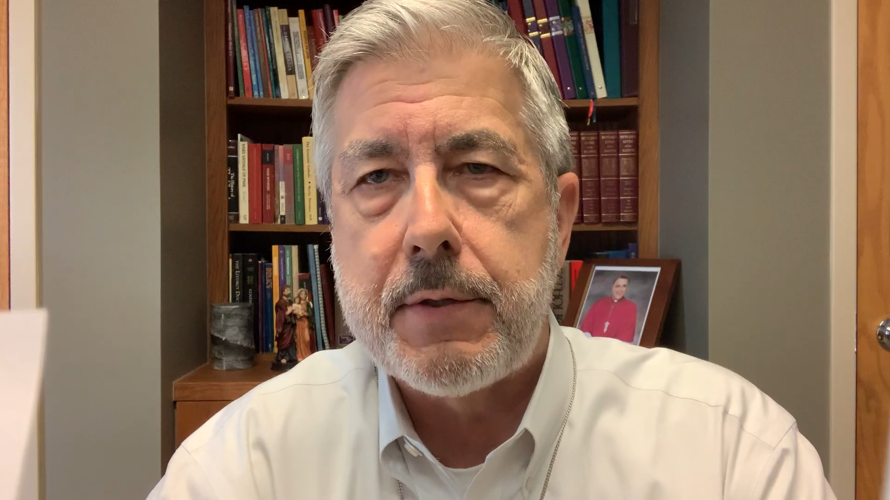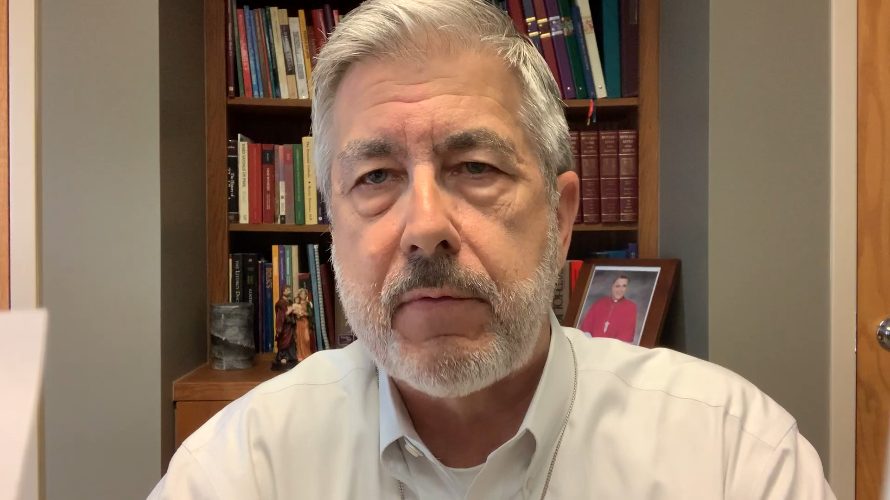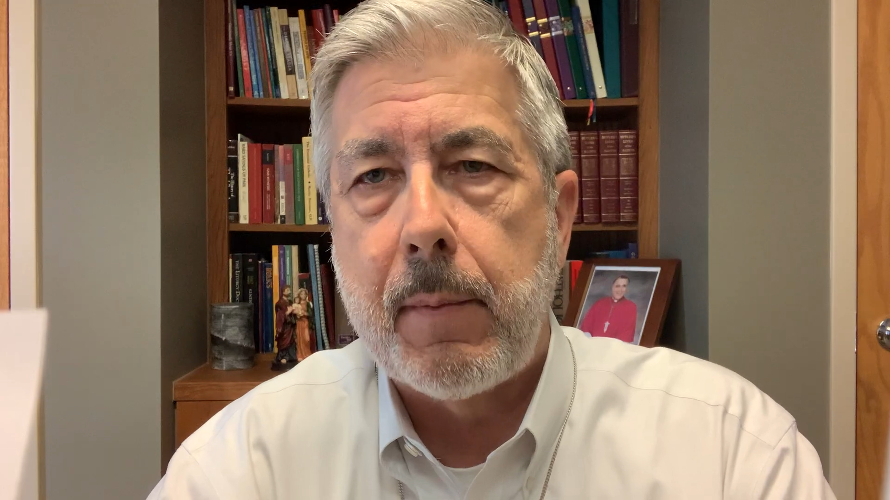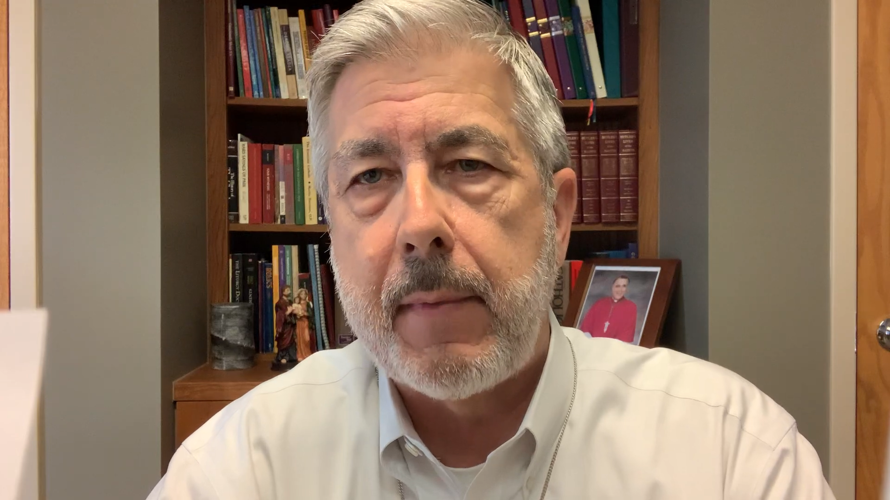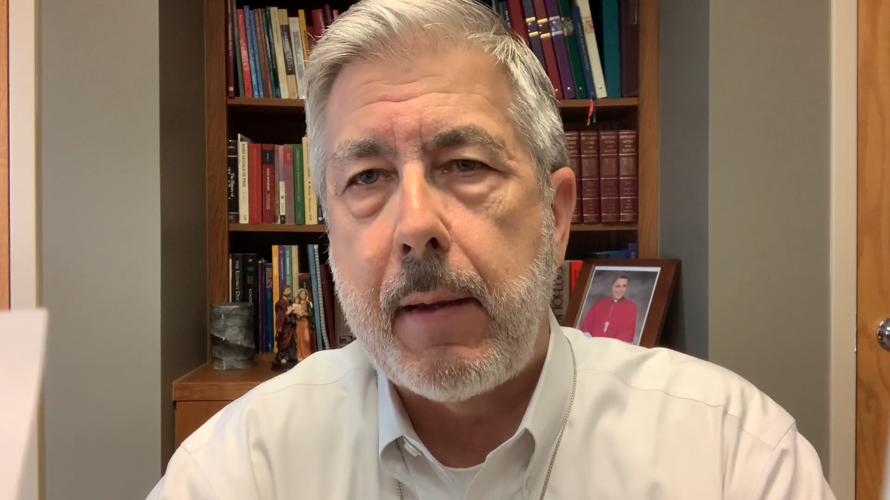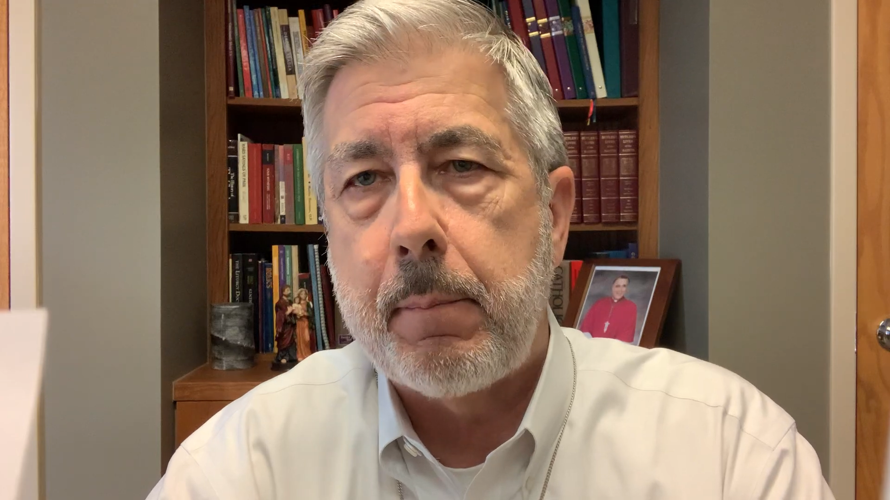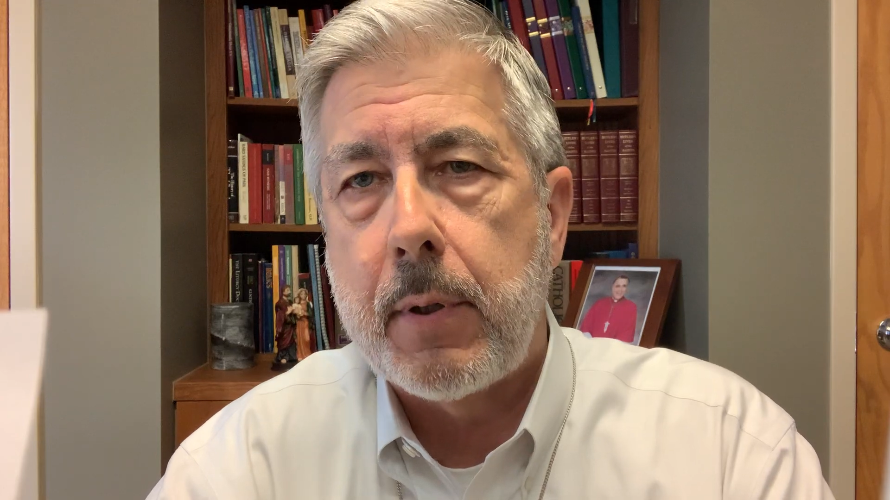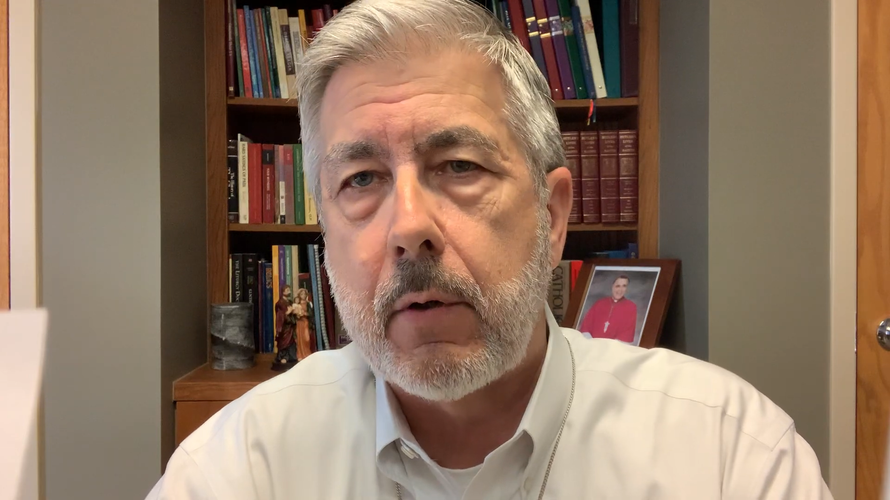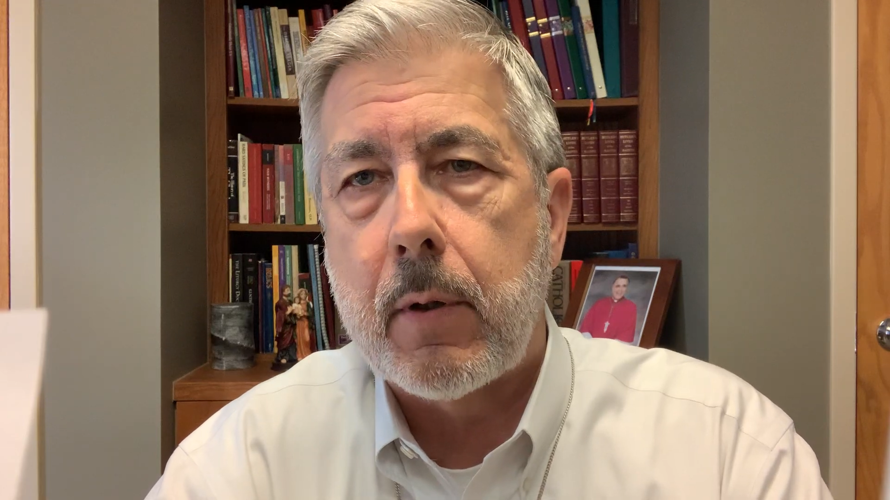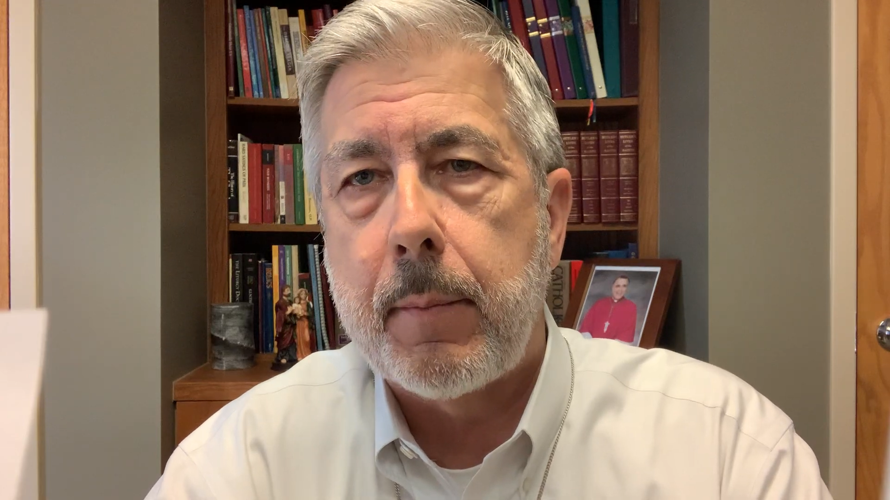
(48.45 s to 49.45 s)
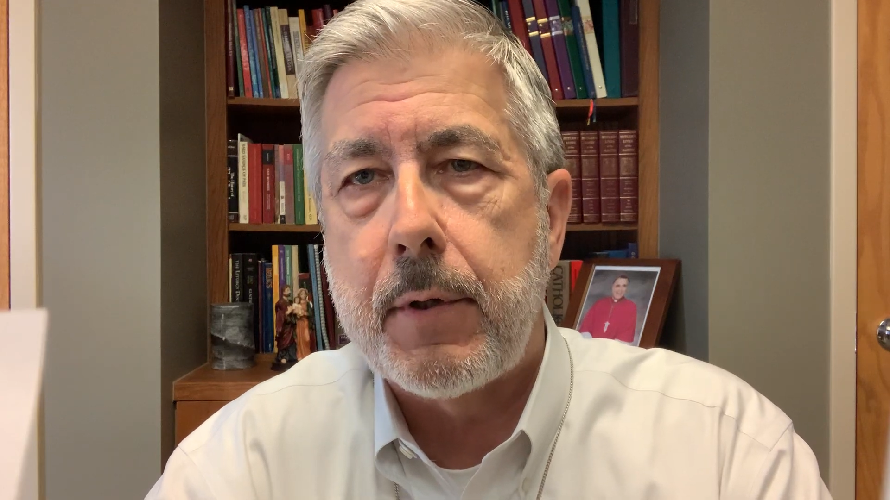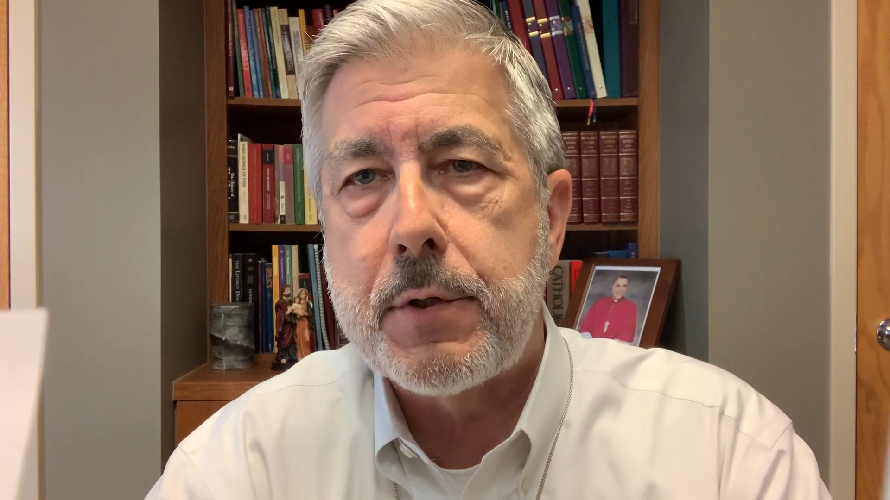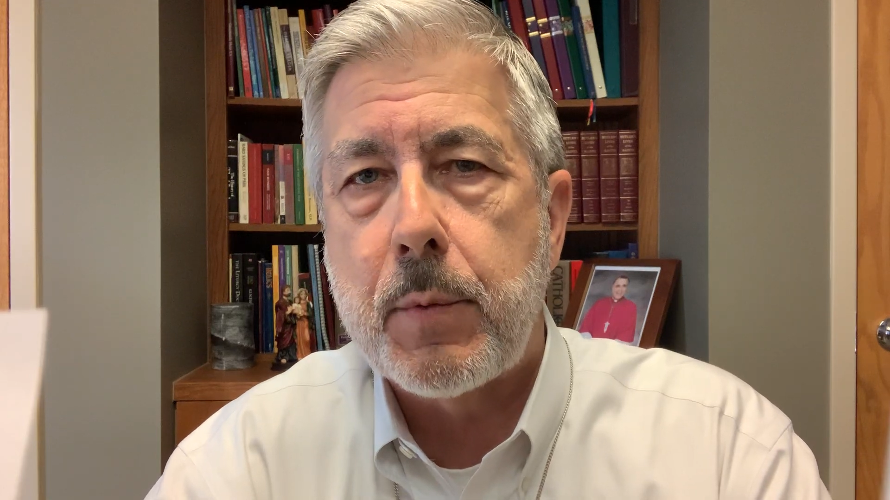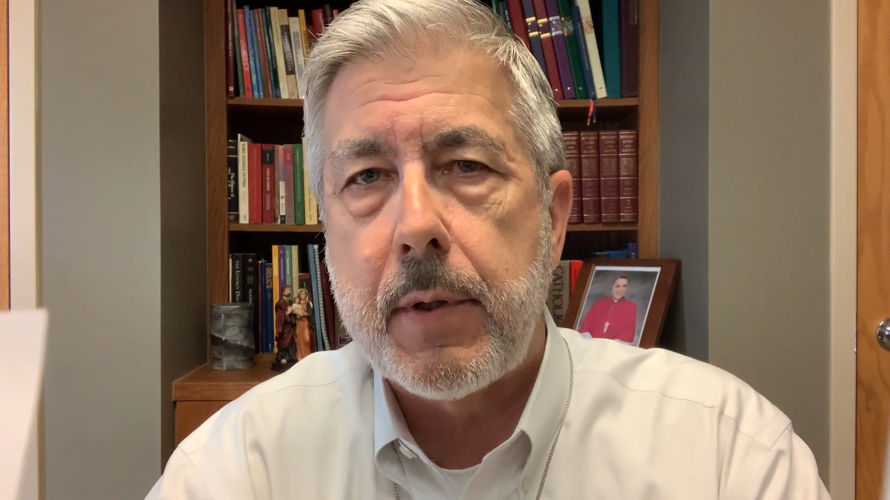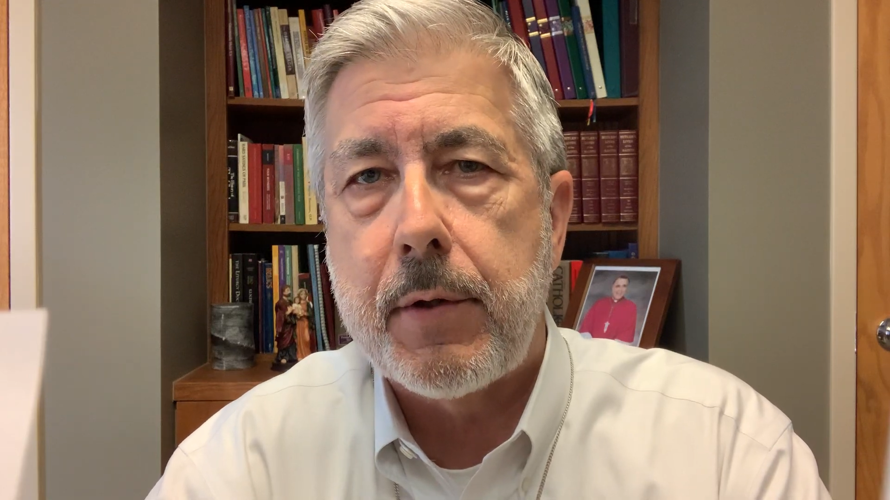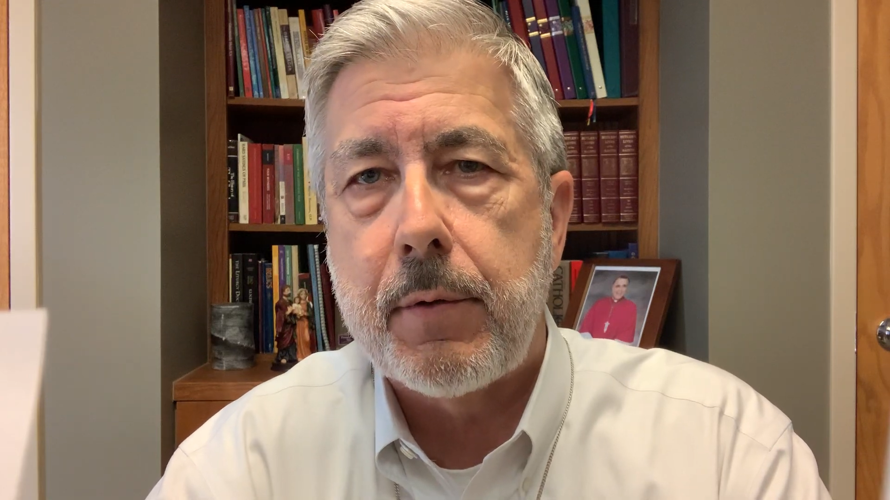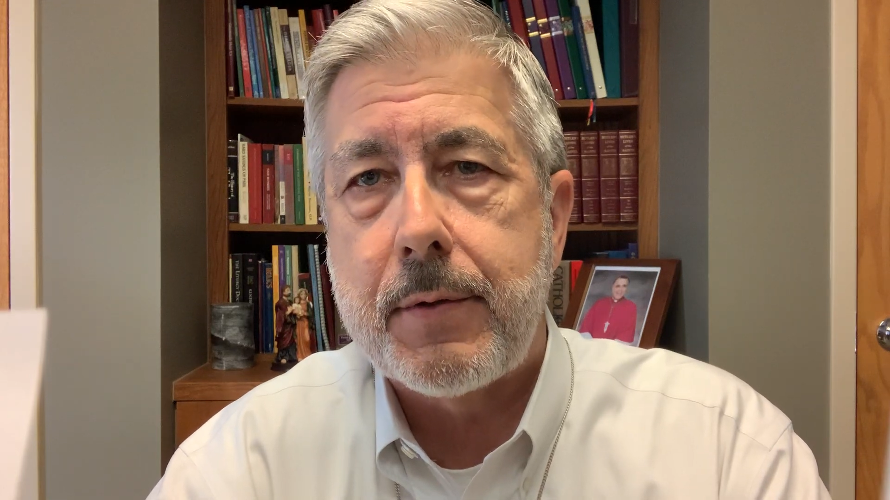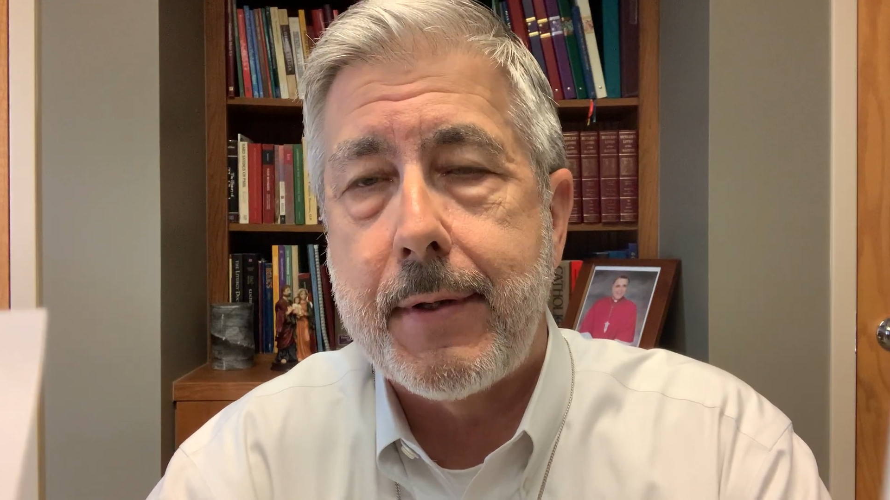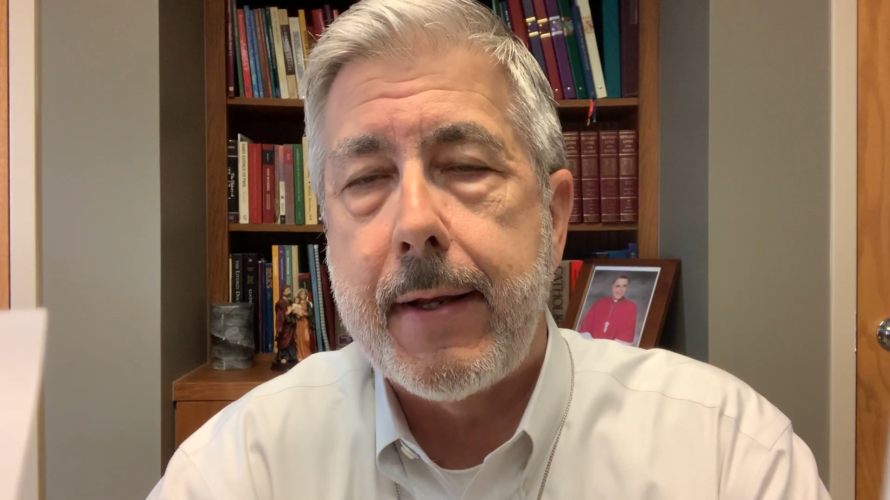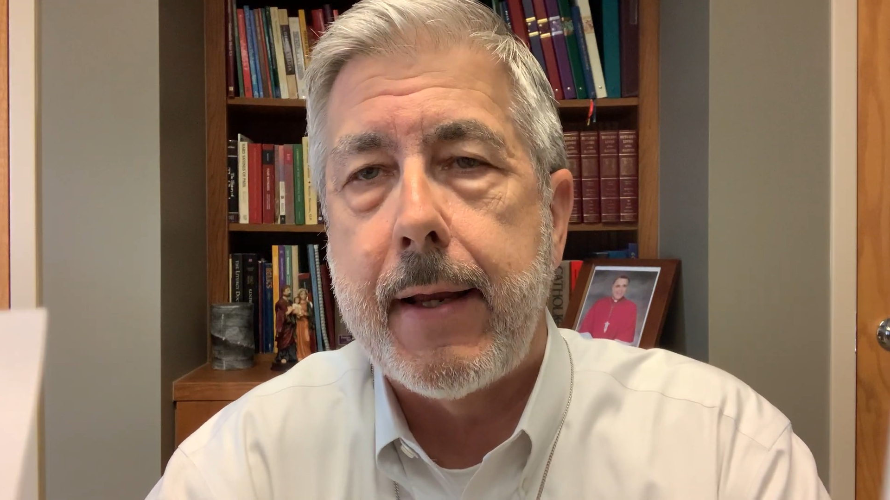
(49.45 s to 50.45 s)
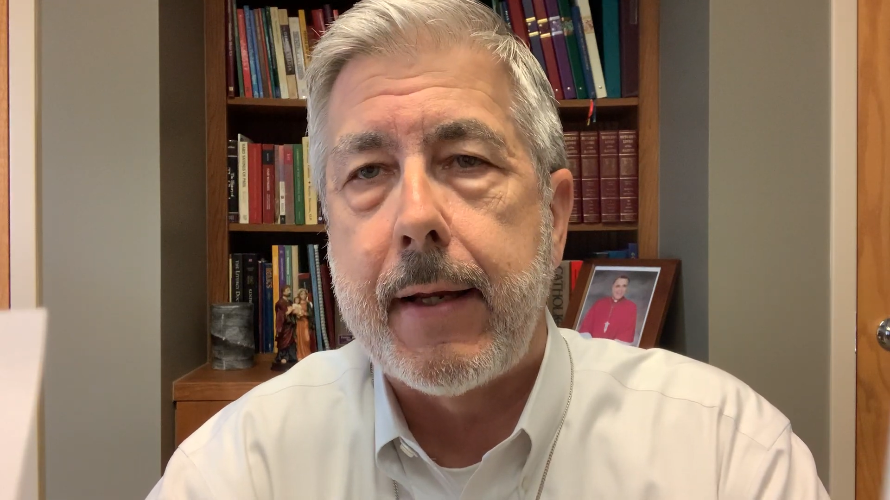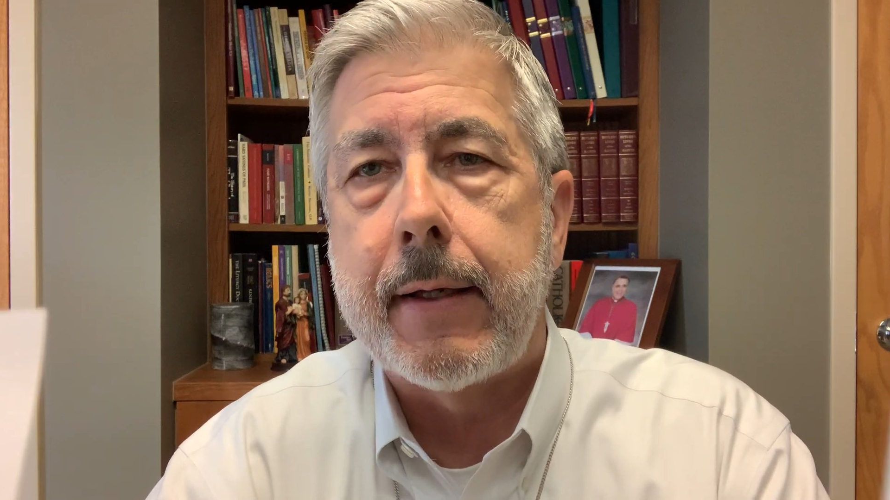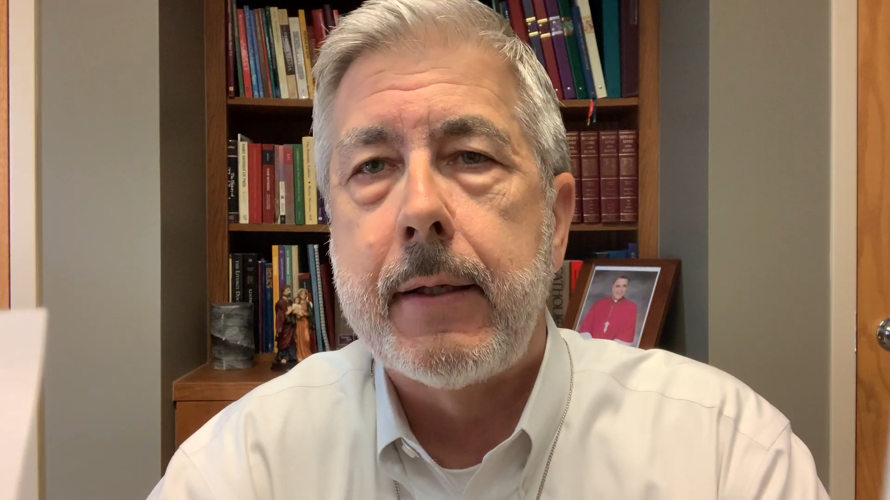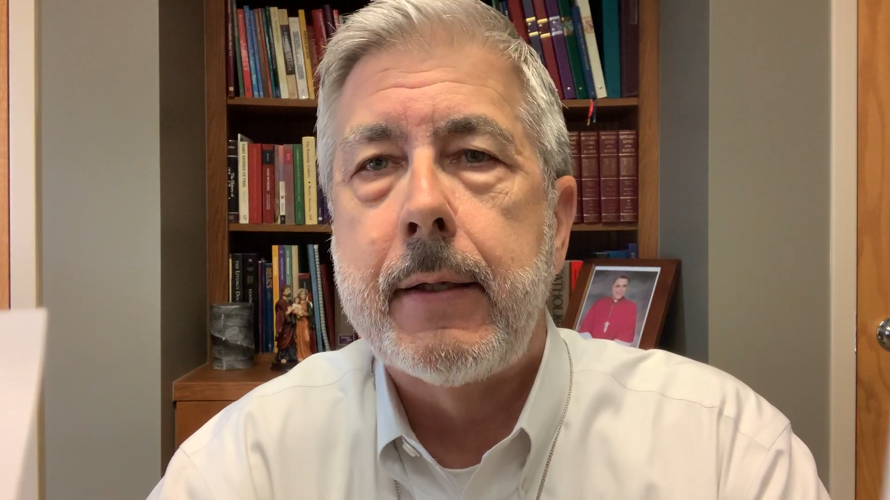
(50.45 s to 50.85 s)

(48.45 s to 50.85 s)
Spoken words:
from that pilgrimage with you today